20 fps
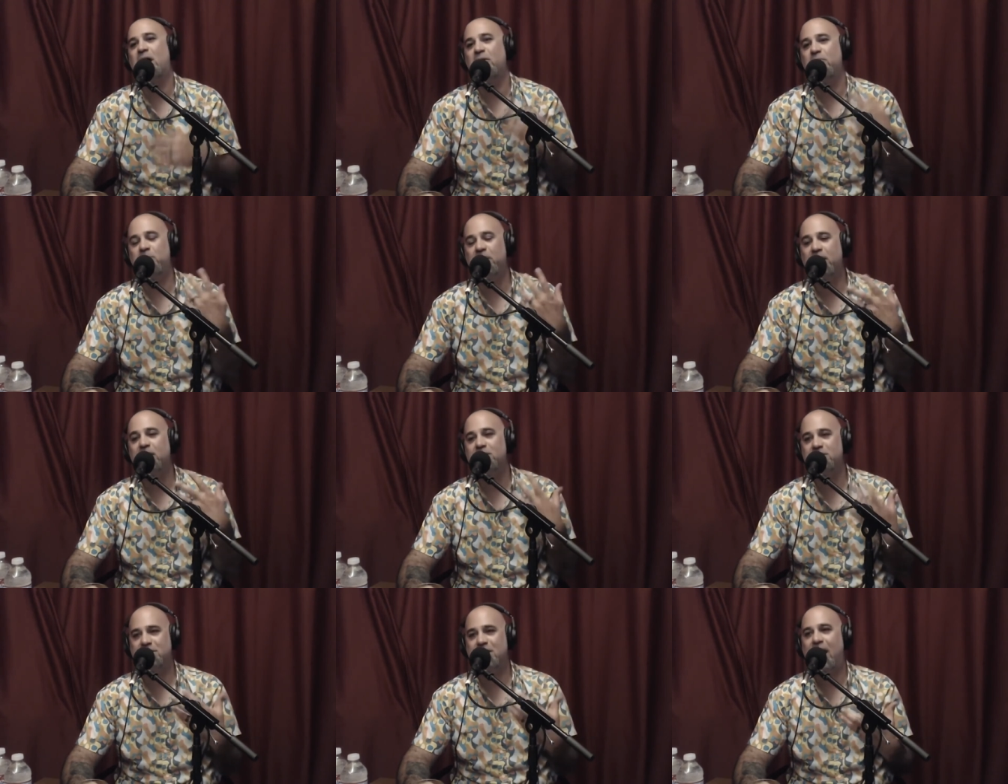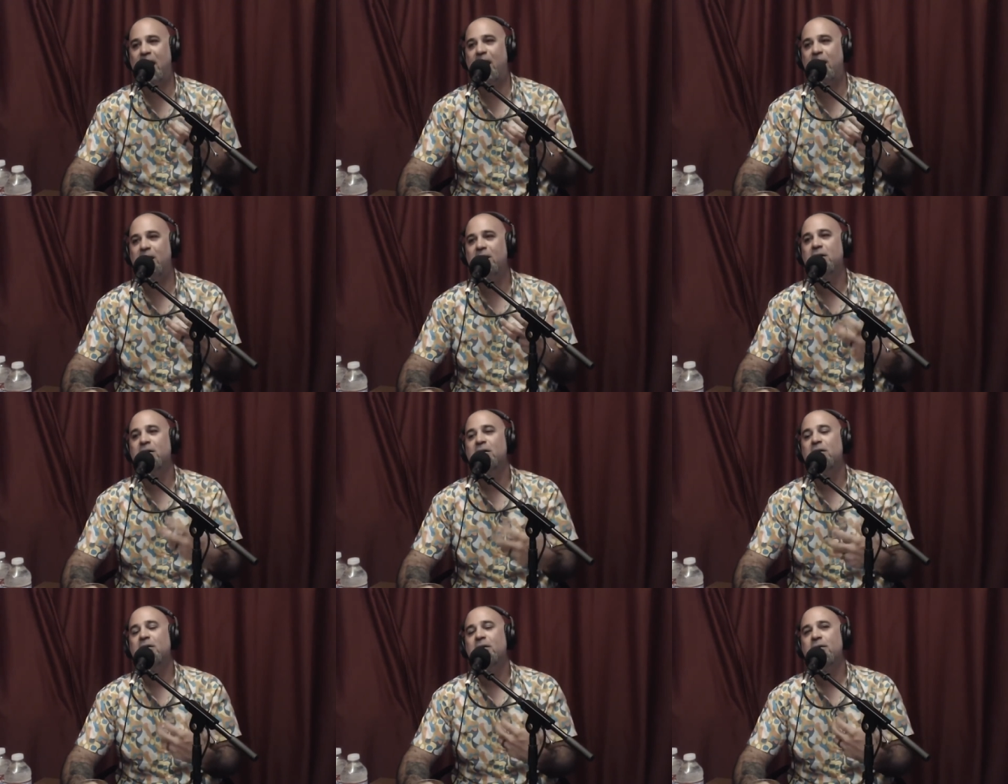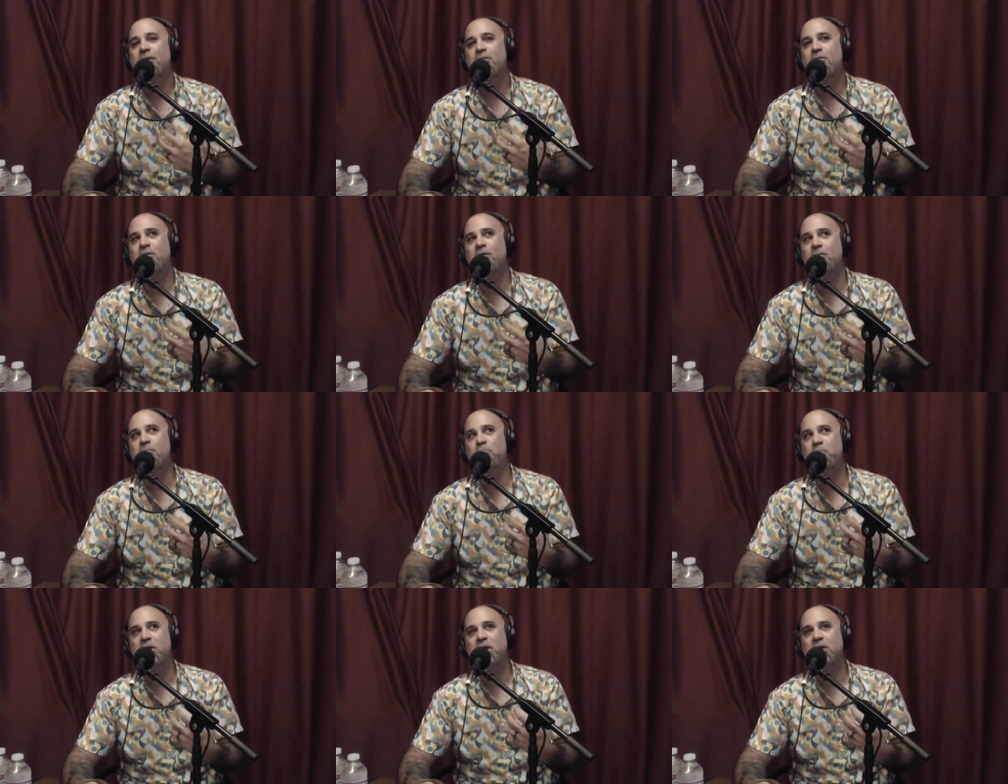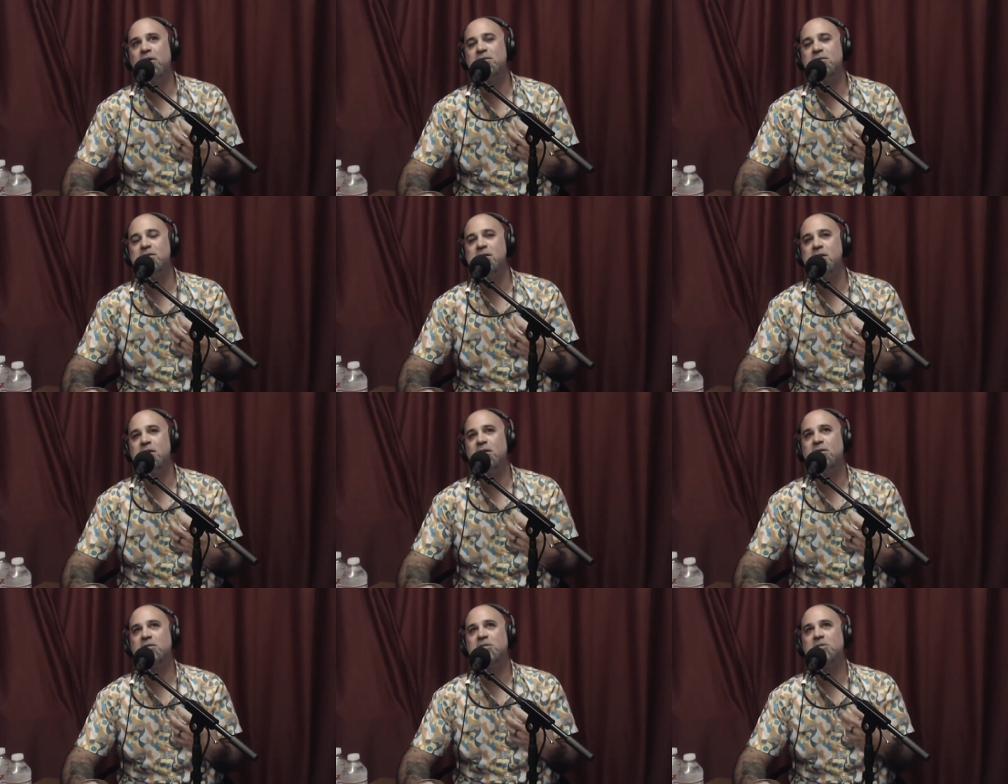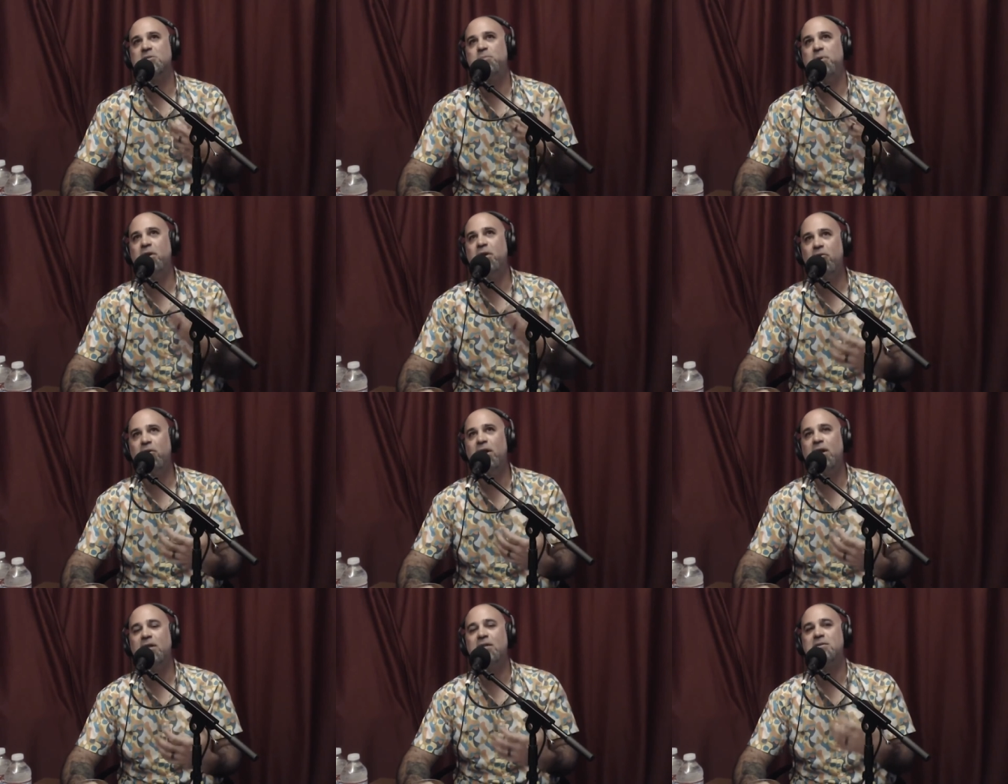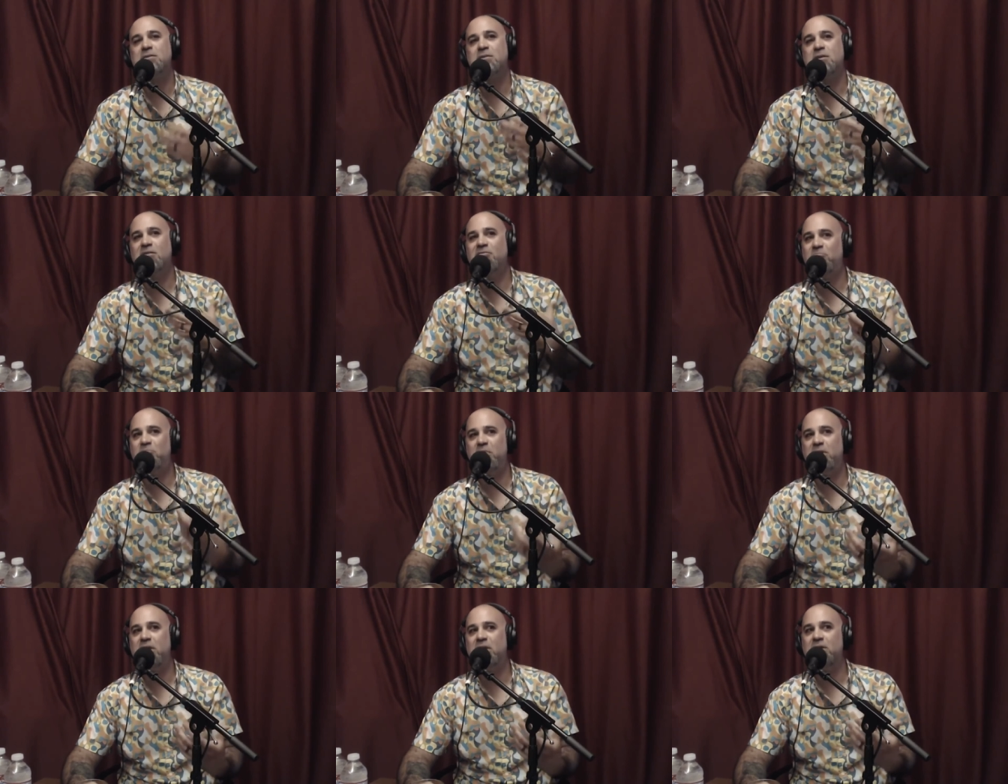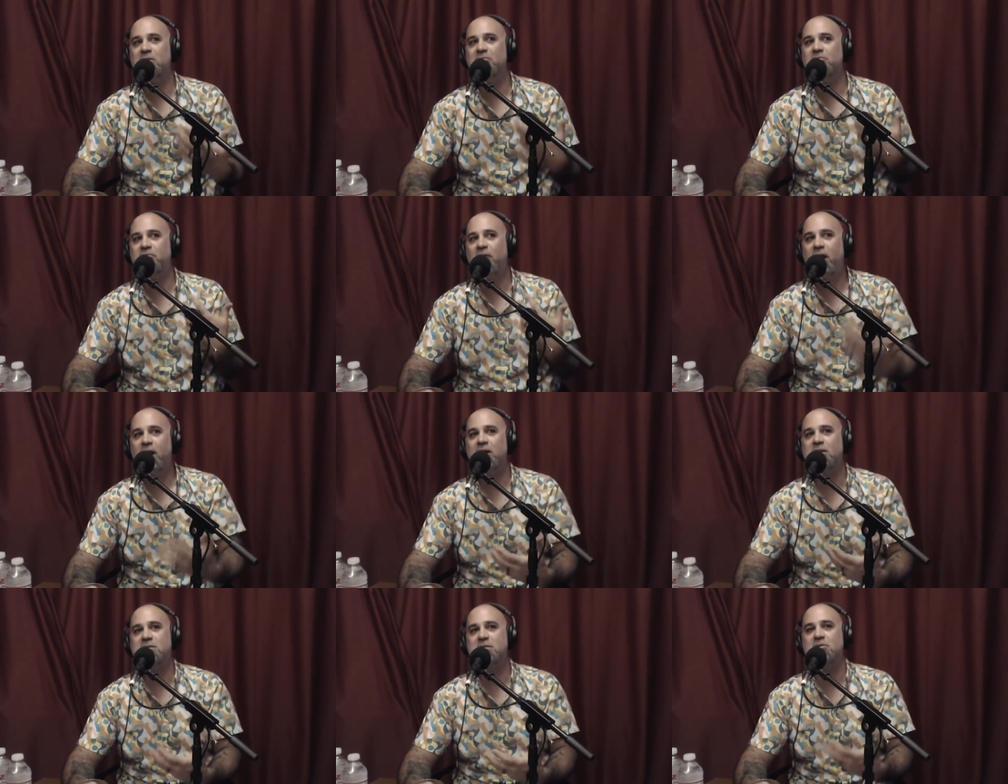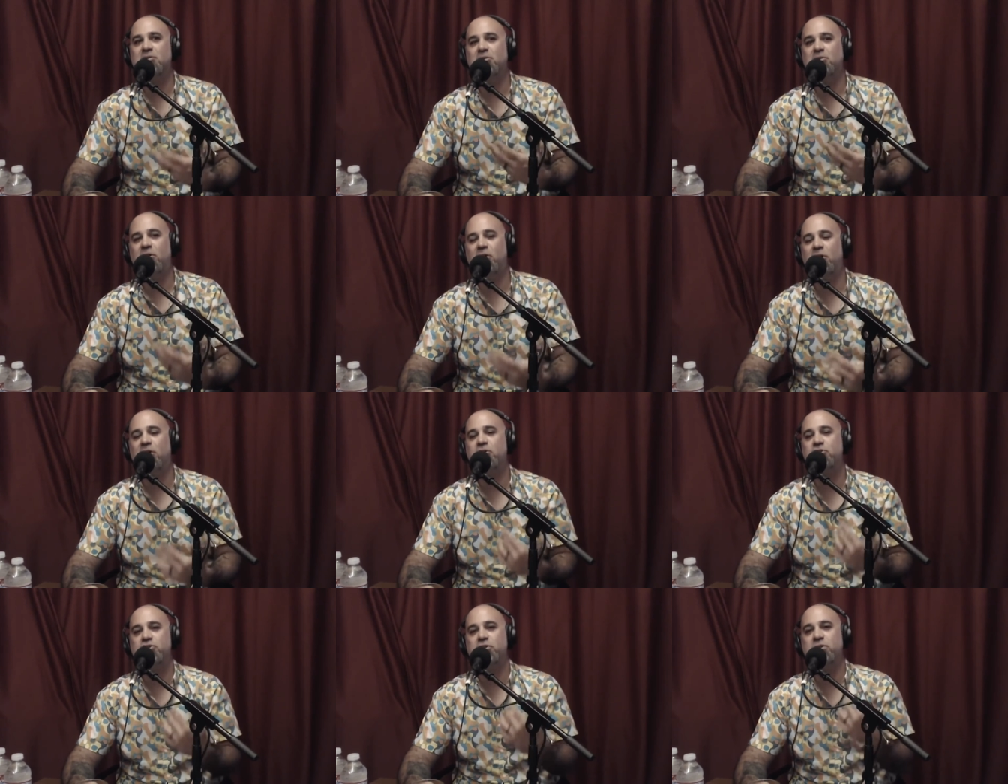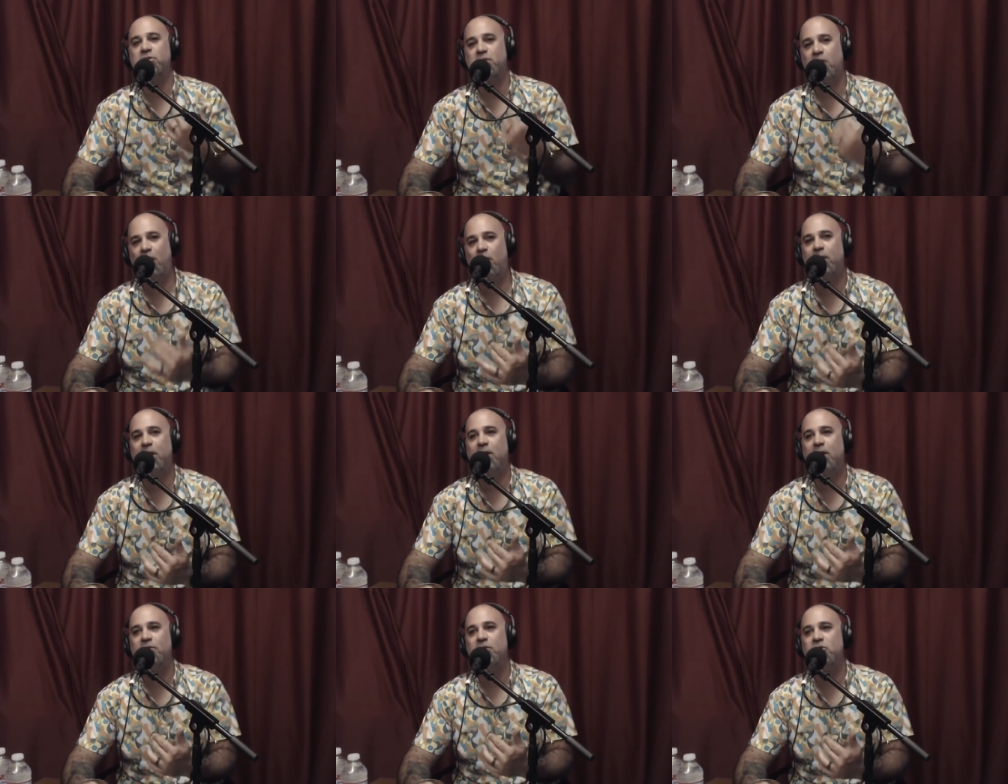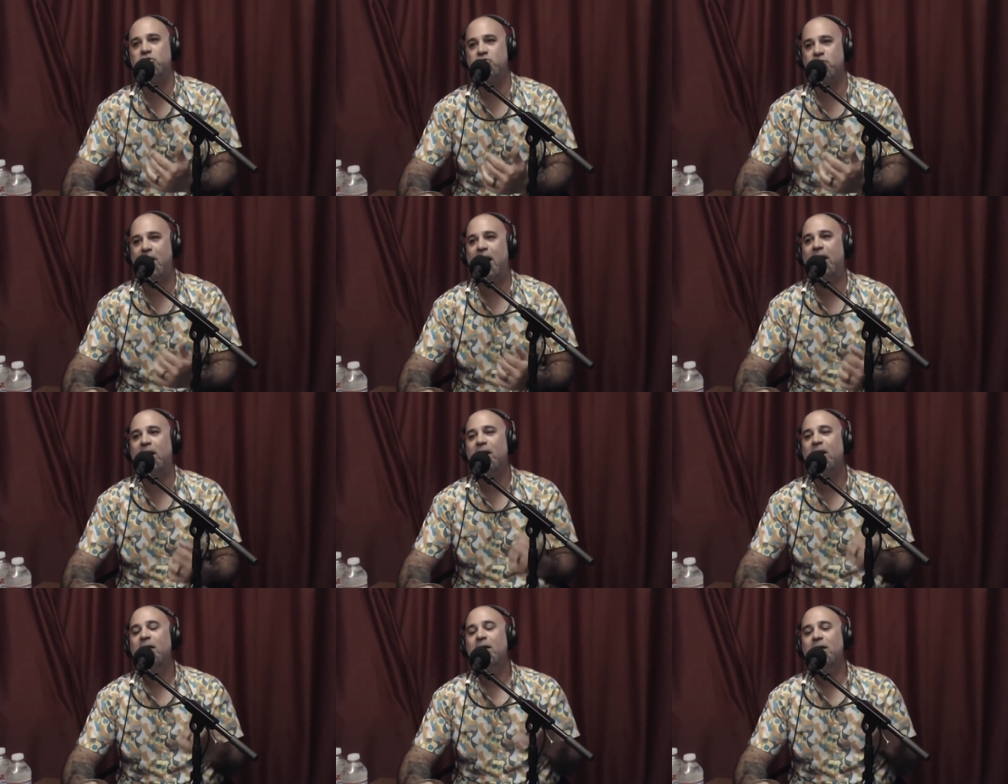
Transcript: I, because that the because the experience of being invited to the launch and going on the track